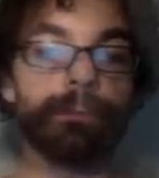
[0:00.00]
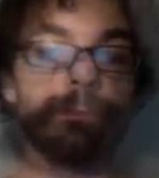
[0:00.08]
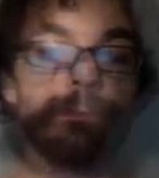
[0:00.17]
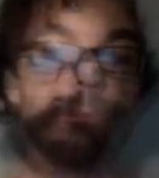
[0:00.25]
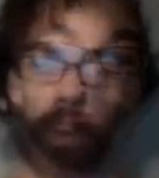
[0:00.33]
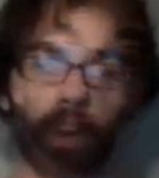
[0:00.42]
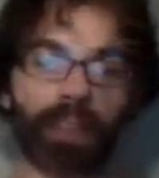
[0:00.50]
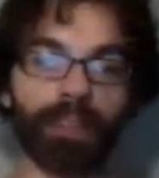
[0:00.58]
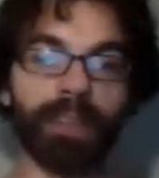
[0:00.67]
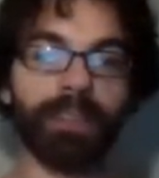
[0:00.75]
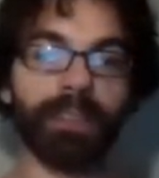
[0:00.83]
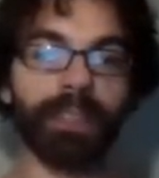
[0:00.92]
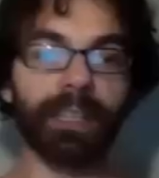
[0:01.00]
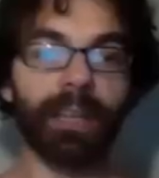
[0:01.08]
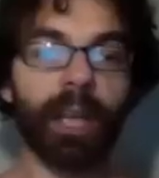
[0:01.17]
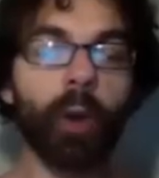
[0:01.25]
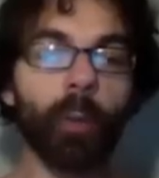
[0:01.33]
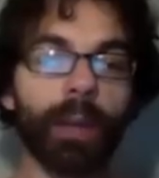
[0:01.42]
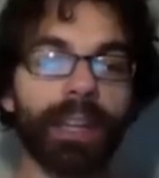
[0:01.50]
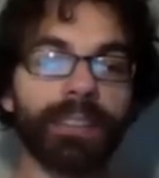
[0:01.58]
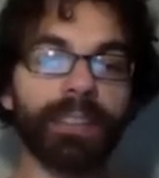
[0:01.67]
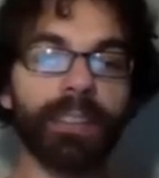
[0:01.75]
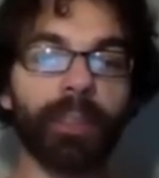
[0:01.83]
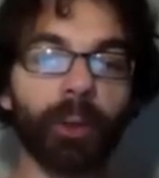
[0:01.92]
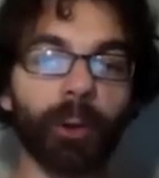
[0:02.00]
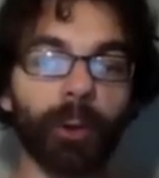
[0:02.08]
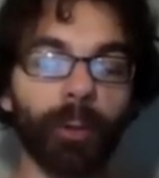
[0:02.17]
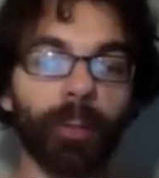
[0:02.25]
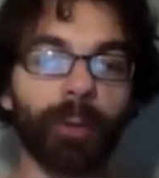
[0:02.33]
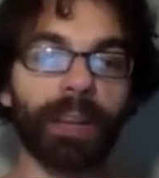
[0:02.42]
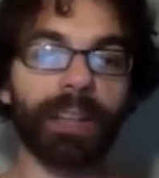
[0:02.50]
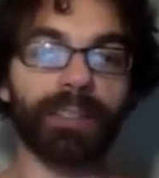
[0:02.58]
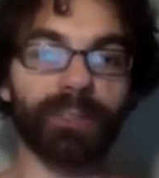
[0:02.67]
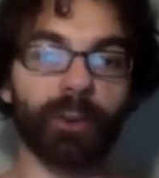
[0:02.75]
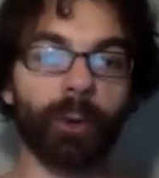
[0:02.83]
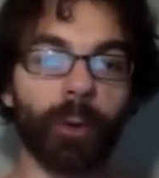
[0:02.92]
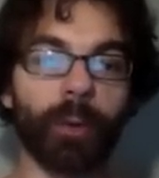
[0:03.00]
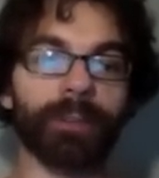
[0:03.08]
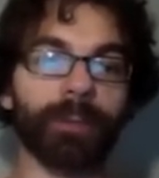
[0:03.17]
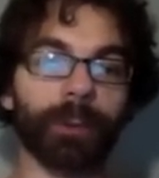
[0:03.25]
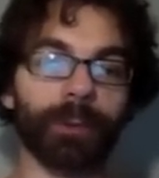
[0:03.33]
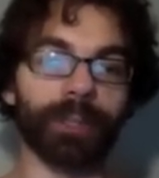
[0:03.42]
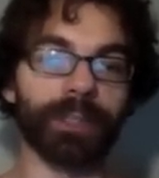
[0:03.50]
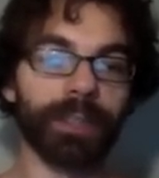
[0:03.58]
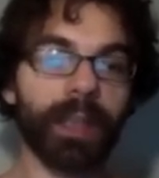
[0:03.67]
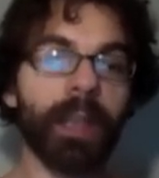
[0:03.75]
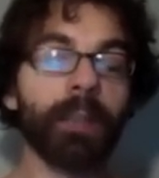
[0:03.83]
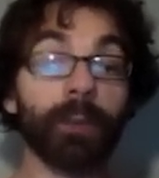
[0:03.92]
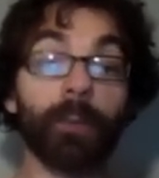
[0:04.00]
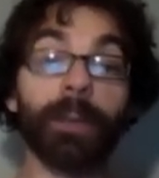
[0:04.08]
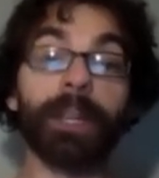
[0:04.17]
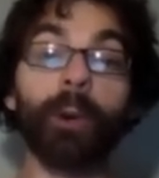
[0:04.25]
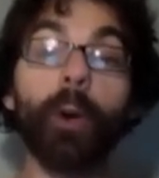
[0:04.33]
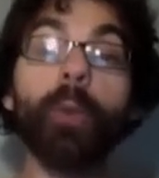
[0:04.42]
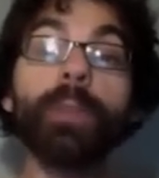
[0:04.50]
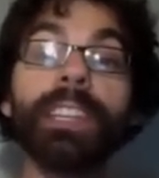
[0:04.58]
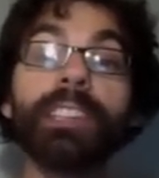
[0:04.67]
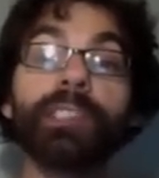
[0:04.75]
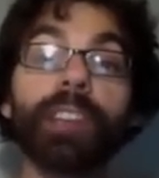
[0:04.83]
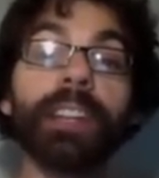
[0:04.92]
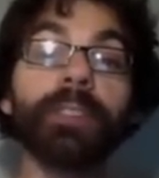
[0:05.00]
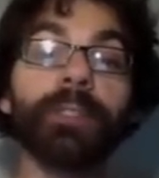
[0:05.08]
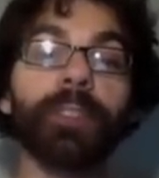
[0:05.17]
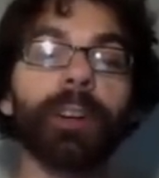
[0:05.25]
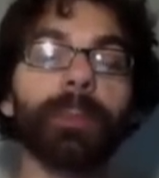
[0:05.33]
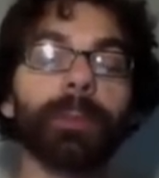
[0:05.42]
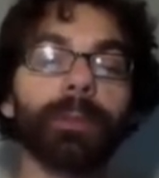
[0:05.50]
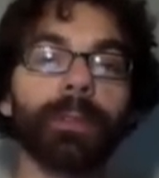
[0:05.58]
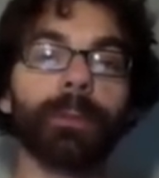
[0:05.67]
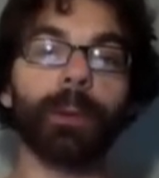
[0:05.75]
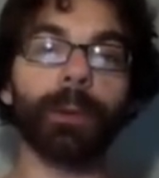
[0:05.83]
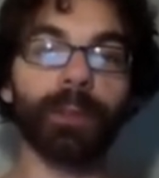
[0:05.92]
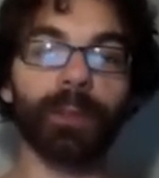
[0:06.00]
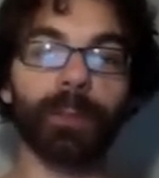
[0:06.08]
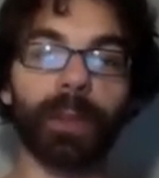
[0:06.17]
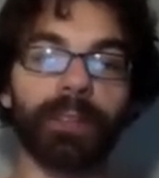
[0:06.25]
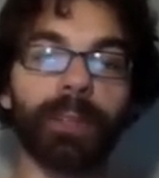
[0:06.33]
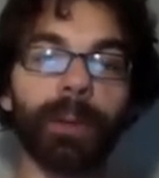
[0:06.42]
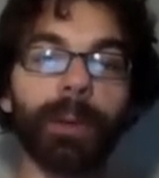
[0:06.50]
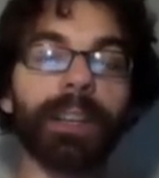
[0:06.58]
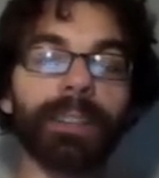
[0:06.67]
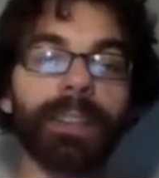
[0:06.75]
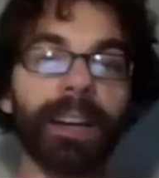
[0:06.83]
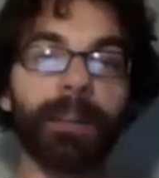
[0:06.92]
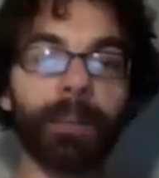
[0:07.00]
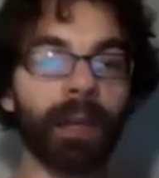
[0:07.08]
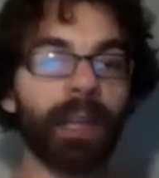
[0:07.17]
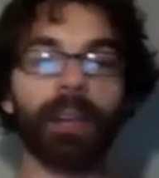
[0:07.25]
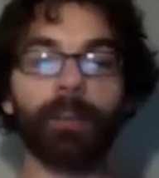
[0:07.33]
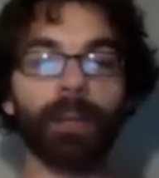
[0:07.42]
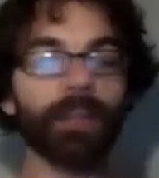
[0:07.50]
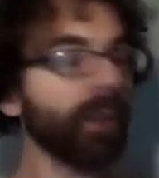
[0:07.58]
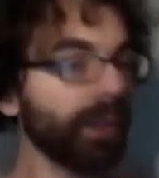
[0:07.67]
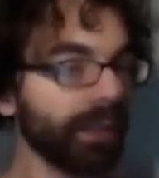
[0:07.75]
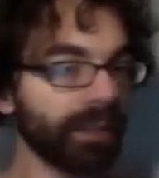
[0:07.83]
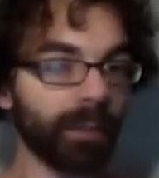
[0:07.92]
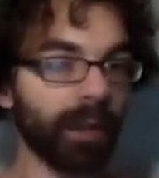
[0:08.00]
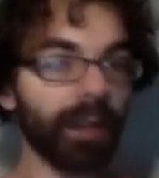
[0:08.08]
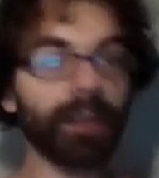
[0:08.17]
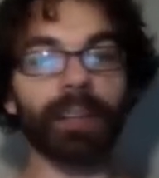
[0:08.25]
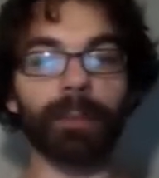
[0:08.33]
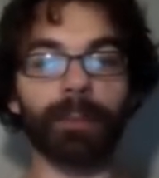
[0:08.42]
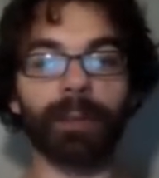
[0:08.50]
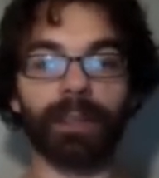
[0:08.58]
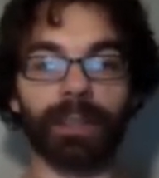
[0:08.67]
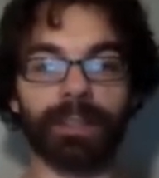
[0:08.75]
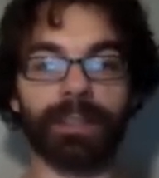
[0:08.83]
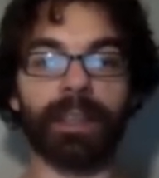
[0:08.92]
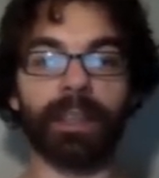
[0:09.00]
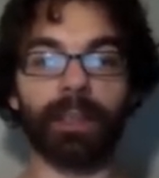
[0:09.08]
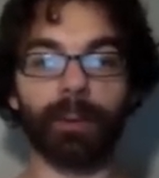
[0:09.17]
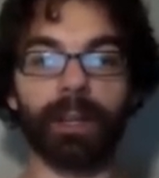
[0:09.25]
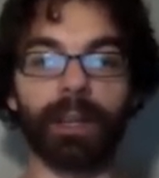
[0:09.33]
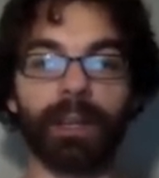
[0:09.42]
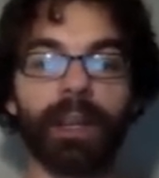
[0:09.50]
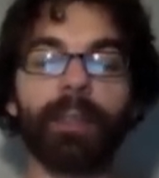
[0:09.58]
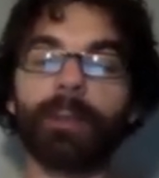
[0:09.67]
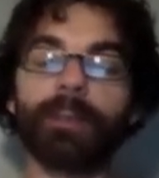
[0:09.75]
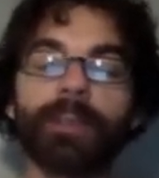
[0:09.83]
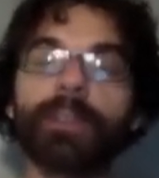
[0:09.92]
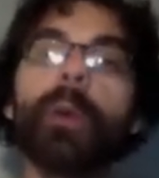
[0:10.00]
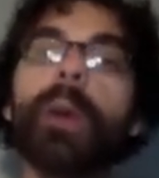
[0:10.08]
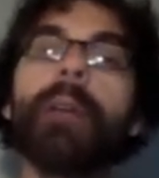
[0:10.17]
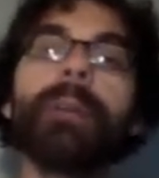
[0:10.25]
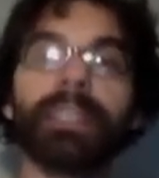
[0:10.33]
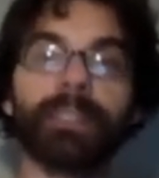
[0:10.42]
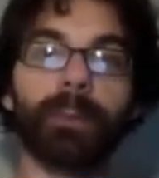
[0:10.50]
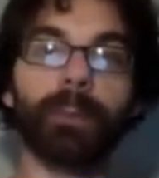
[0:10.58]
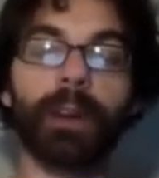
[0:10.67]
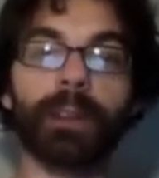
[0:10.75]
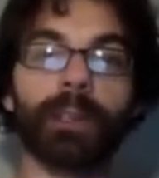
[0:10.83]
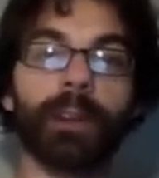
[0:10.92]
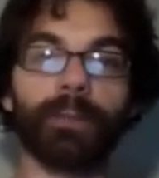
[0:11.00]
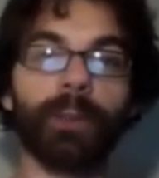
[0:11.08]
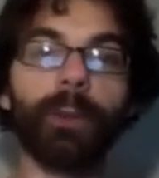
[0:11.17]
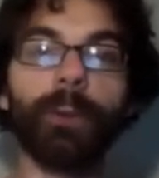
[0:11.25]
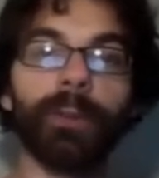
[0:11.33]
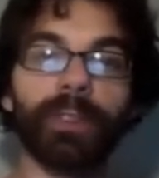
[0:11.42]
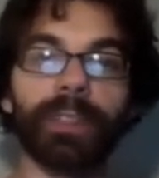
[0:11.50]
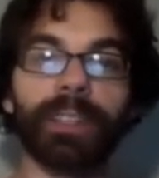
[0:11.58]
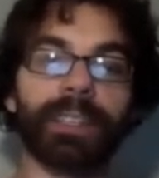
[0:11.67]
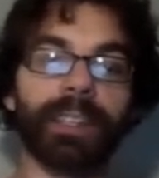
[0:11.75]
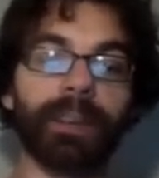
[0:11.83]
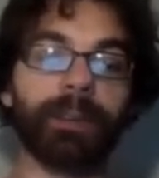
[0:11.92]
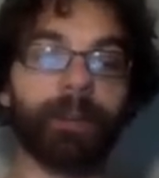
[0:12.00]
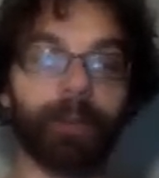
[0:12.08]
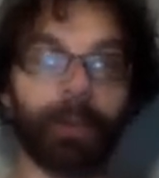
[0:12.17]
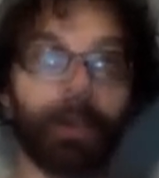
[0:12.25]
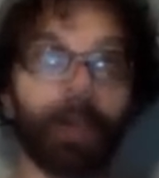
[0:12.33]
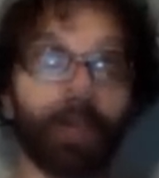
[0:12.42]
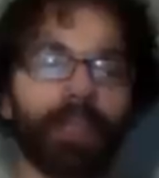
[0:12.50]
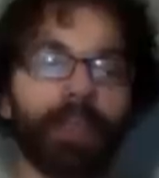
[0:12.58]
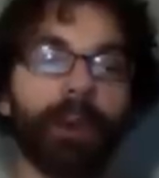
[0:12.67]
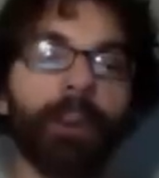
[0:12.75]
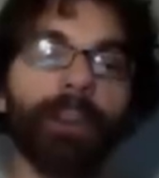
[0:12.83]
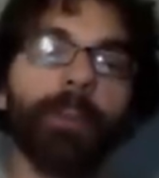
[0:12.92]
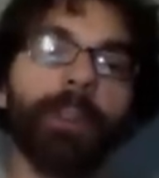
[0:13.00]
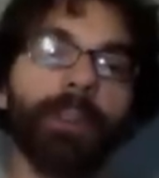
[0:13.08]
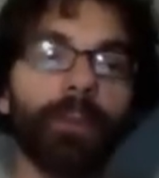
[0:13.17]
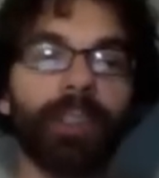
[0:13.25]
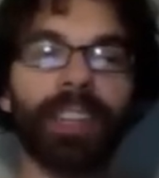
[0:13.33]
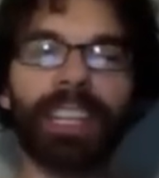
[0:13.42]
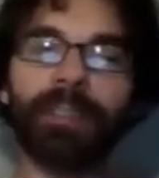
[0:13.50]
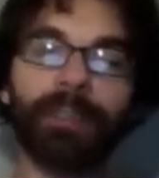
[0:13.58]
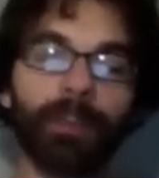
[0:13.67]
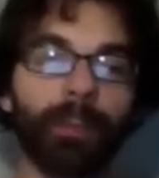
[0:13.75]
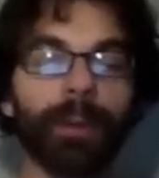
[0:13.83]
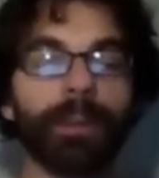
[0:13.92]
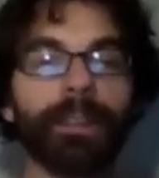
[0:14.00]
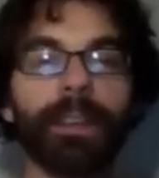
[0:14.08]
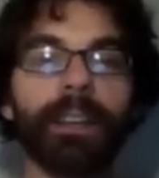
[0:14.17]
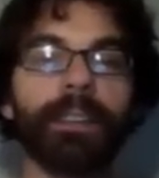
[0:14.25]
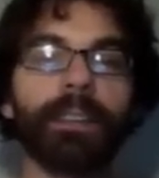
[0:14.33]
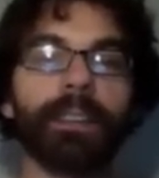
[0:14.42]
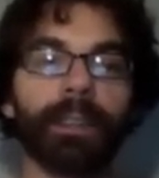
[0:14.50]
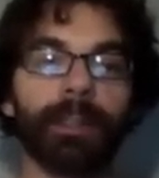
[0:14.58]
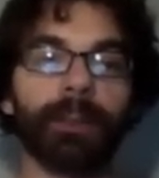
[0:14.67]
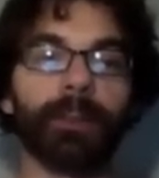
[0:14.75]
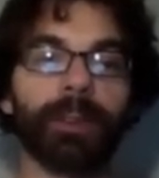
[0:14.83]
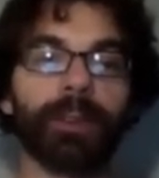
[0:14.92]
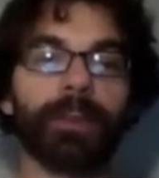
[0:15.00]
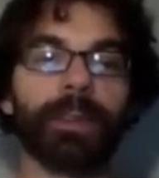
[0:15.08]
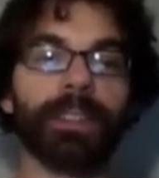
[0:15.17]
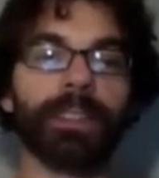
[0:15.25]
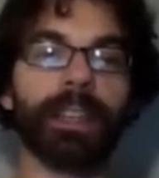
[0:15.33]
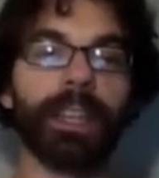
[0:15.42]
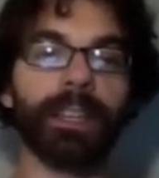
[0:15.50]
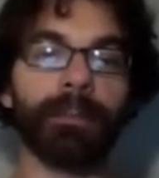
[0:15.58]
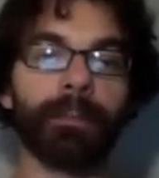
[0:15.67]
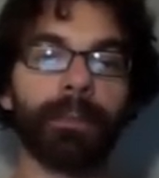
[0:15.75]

More concisely, we can say that the goal board has 0 inversions, so if we can only change the number of inversions by 2 at a time, if we start at some odd number, let's say 3, there's just no way we can subtract off 2's and get down to 0. The argument for the even board size is a little more sophisticated.